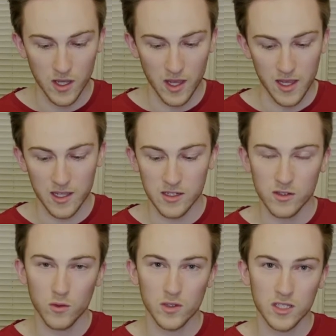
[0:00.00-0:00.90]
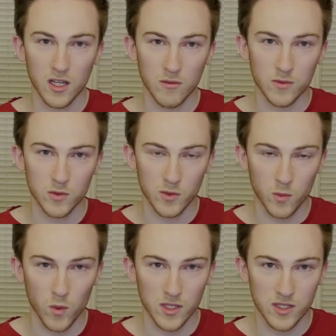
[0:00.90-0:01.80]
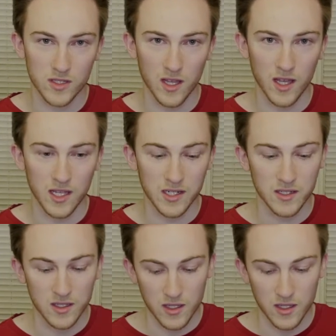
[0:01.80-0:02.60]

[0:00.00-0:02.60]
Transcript: and it only comes with one side.